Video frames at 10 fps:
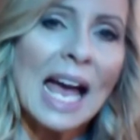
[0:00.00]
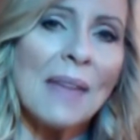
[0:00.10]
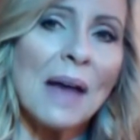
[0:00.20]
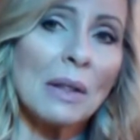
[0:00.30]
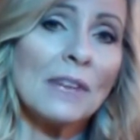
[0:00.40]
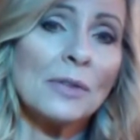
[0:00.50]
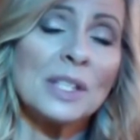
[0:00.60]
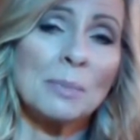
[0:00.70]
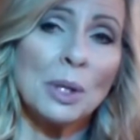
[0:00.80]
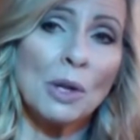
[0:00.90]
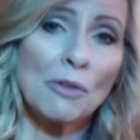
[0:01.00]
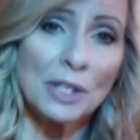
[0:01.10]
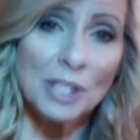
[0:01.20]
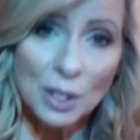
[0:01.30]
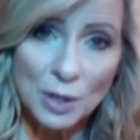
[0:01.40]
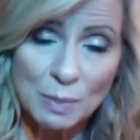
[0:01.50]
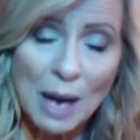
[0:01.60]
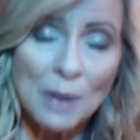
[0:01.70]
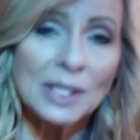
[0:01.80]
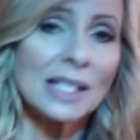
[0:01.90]
and that love would spill over into their
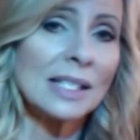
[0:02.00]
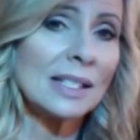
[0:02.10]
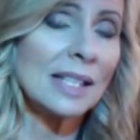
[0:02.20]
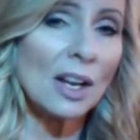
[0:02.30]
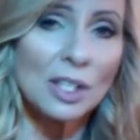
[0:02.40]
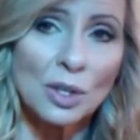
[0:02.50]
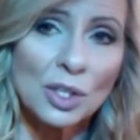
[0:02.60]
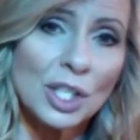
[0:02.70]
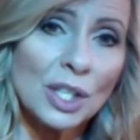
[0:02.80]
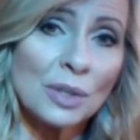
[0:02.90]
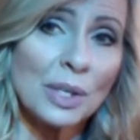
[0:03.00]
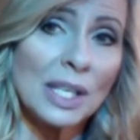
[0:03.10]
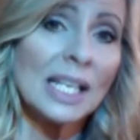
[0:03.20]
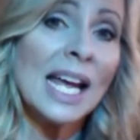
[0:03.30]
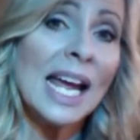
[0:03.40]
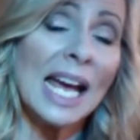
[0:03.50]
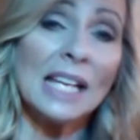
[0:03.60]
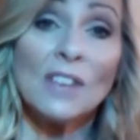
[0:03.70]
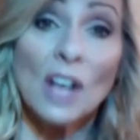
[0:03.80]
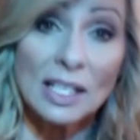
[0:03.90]
spouses and onto their children,
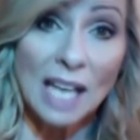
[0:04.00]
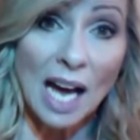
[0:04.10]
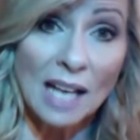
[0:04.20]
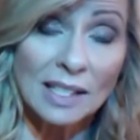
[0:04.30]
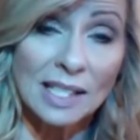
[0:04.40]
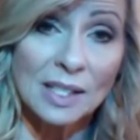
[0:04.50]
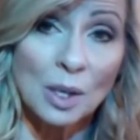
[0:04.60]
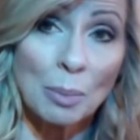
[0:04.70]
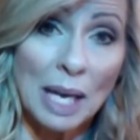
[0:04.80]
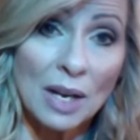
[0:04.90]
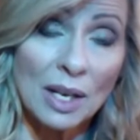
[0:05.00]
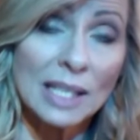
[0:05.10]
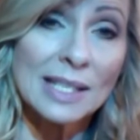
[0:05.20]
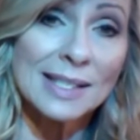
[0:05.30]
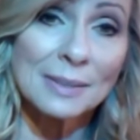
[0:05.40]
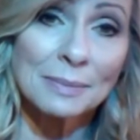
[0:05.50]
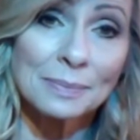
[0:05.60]
and even onto us as their parents.